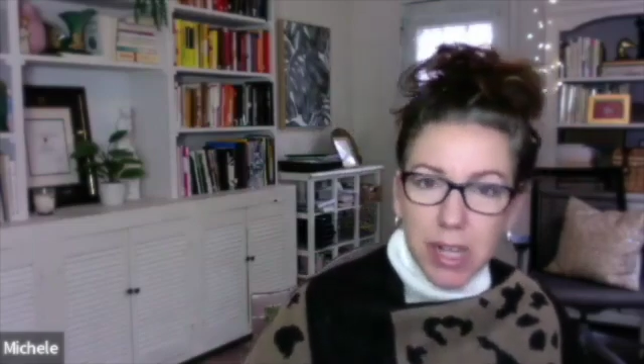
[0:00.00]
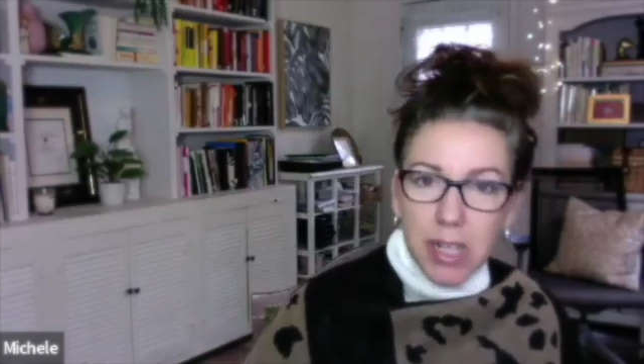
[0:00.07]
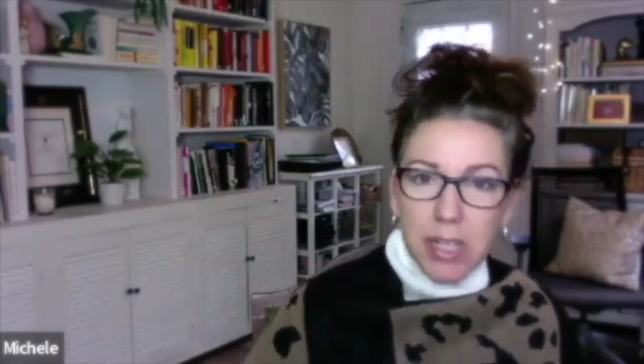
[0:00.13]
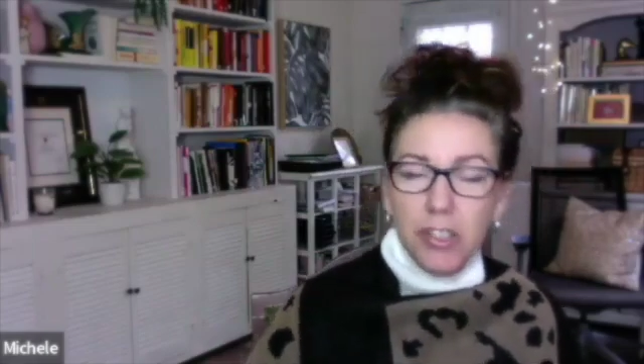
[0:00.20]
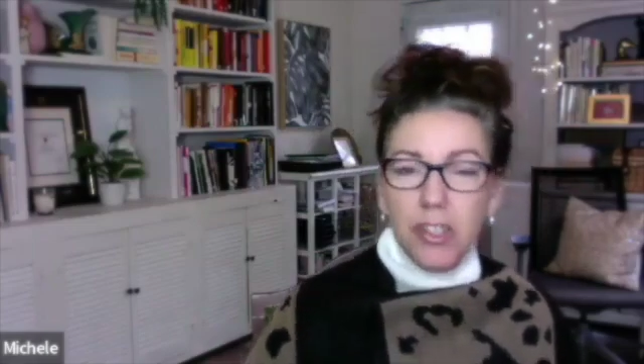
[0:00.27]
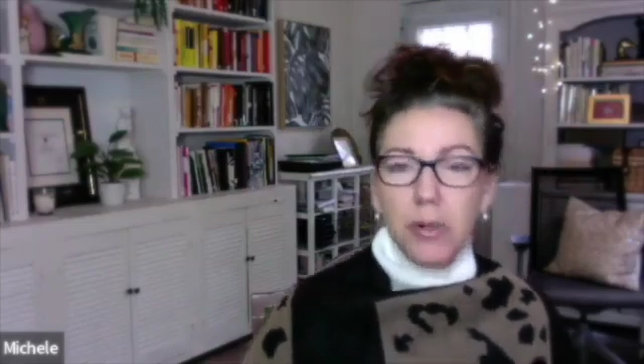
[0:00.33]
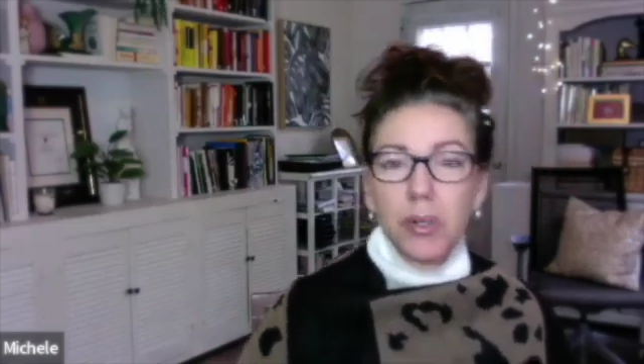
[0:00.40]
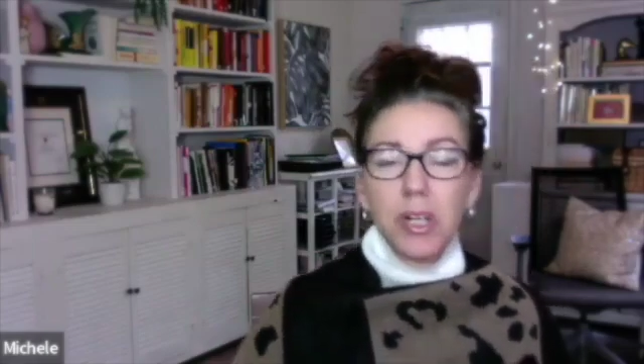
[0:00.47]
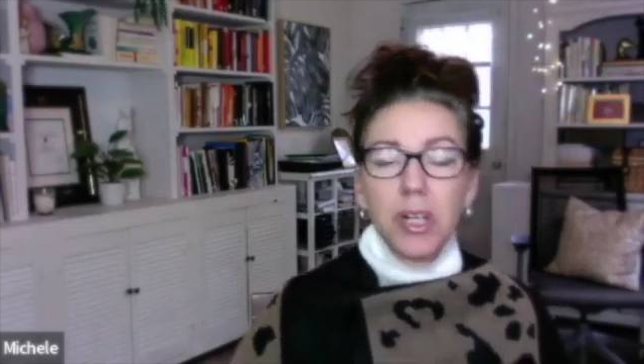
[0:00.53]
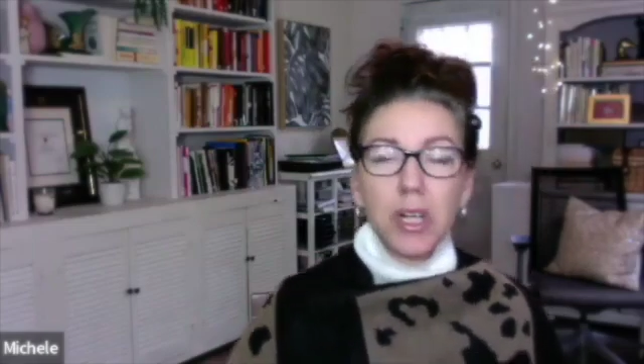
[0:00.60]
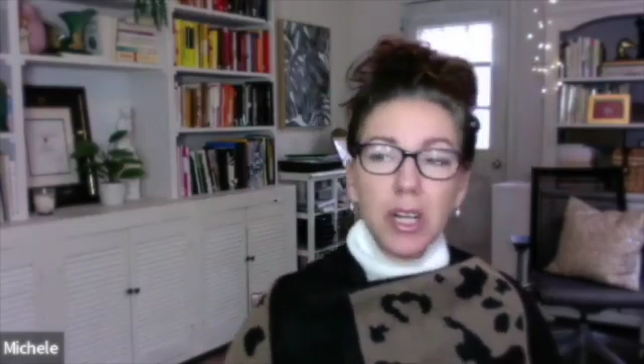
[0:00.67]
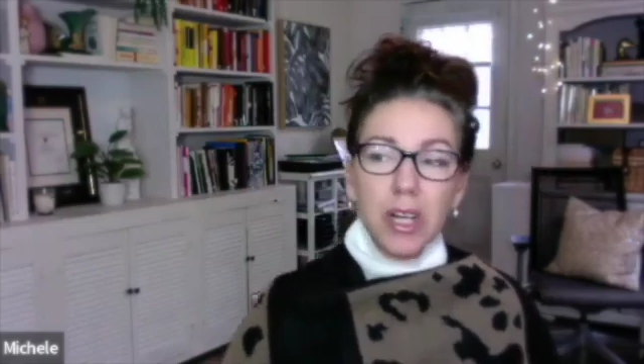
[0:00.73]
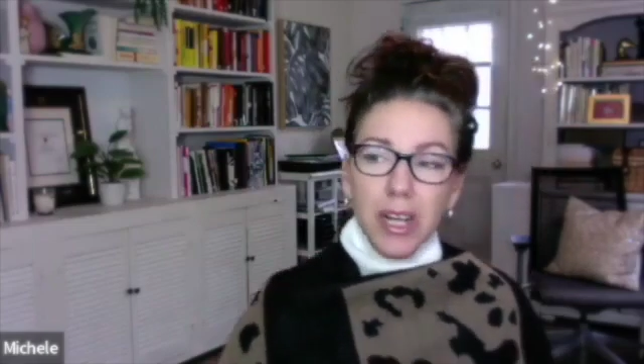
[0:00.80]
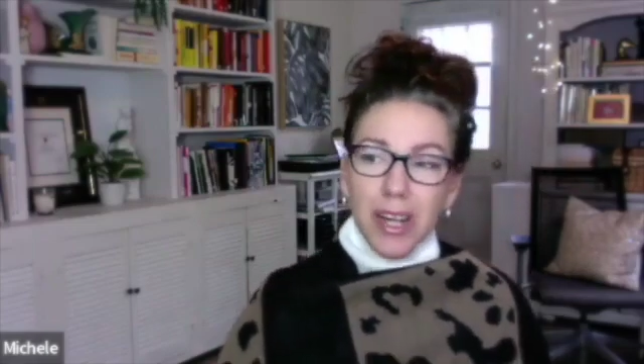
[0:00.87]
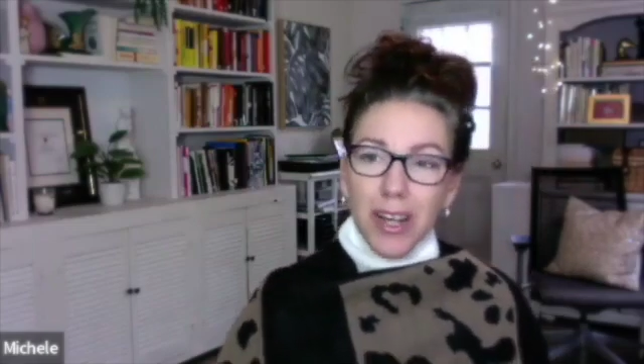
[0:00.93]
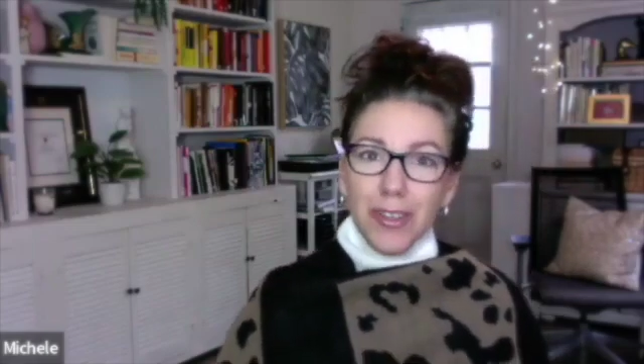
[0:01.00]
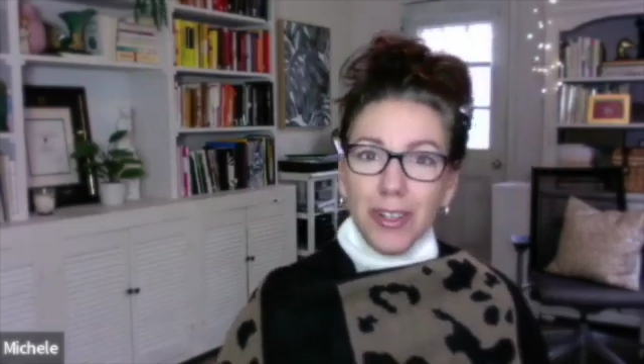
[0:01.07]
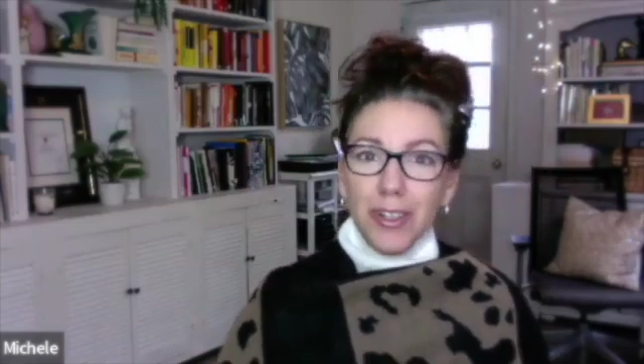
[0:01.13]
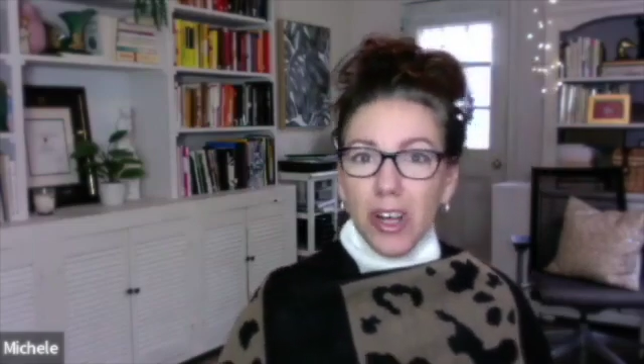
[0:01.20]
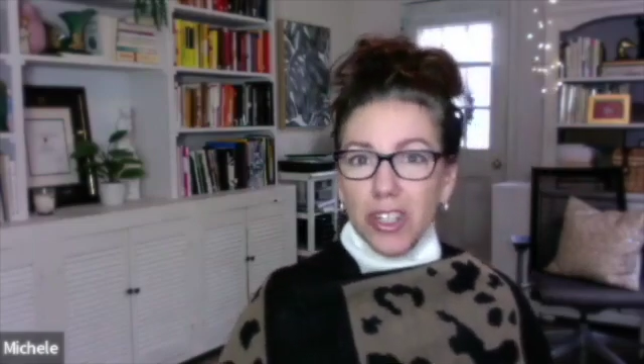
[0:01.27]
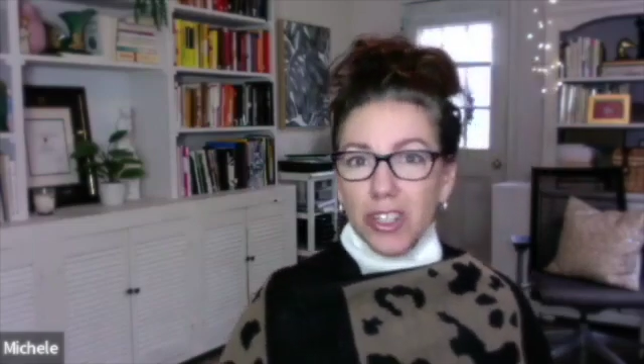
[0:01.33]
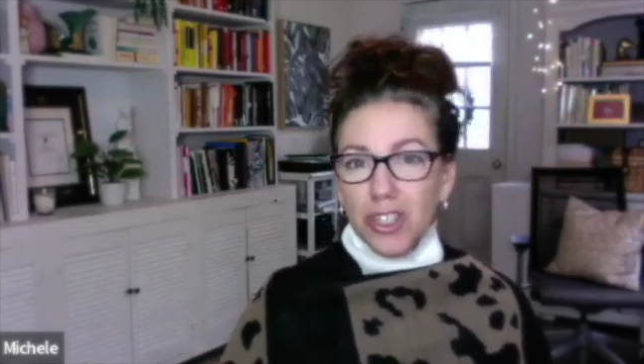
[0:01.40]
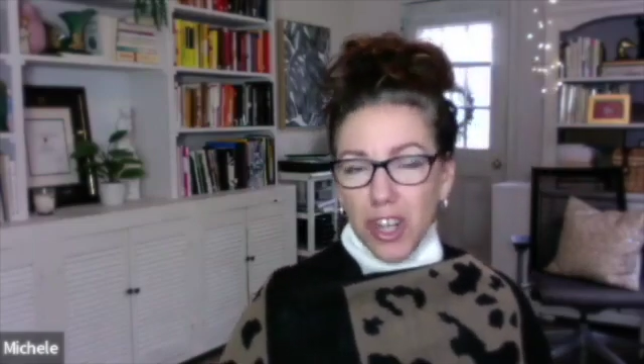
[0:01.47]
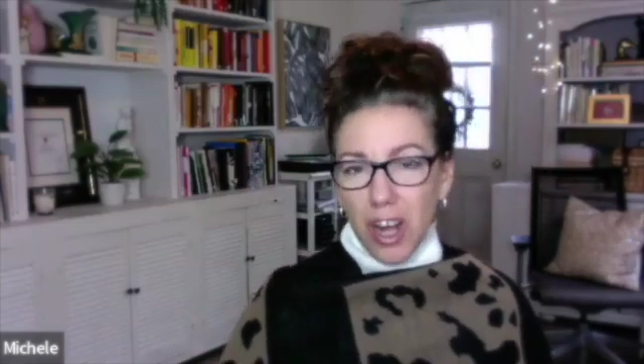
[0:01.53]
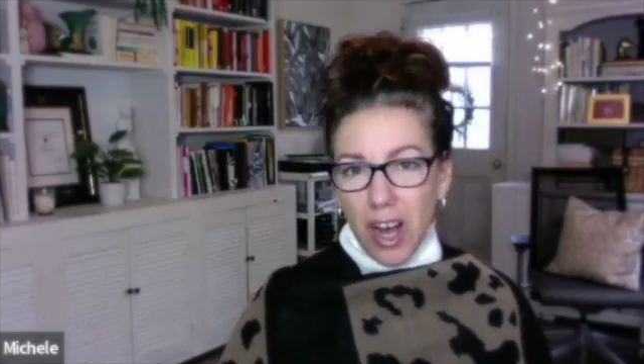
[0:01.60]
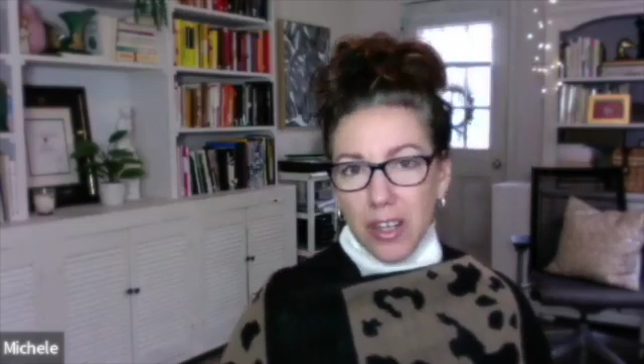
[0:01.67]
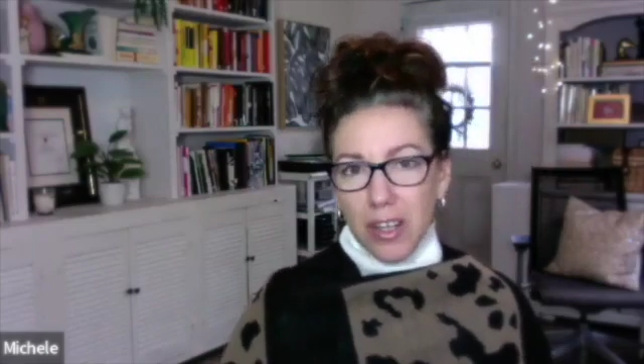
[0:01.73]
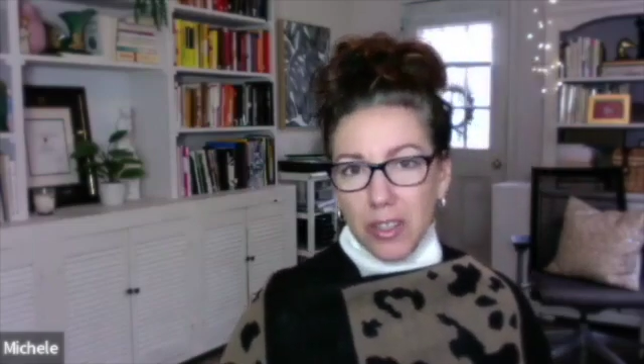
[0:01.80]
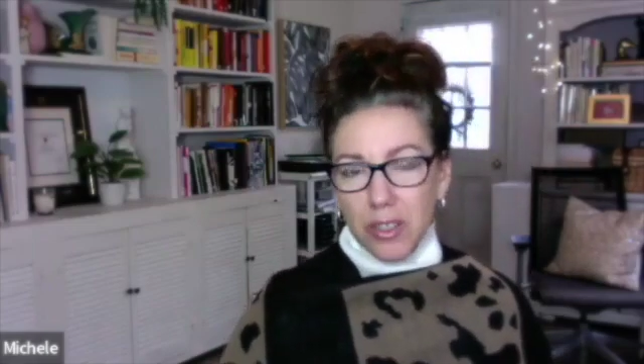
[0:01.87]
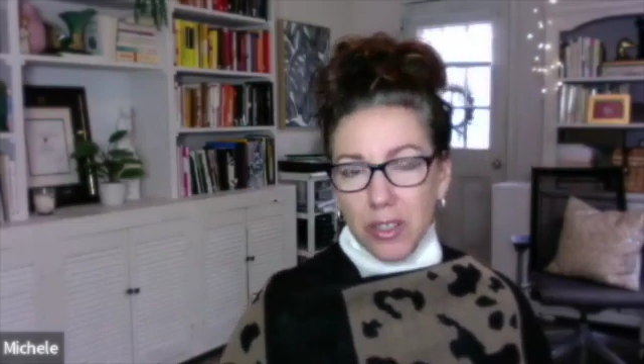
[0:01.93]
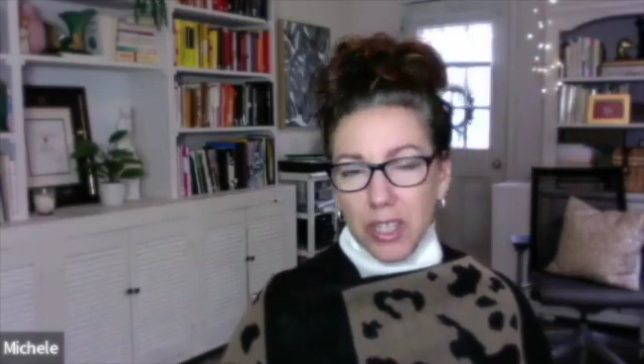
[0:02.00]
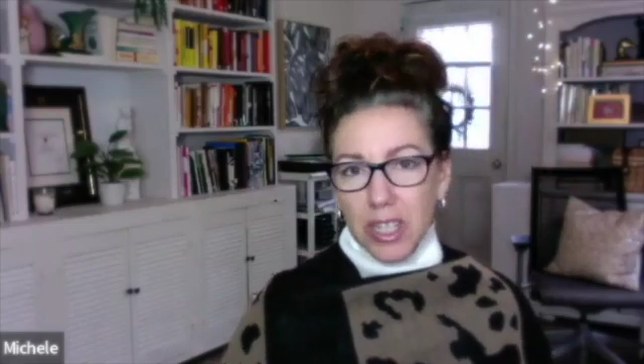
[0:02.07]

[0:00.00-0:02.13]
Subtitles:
So the lost child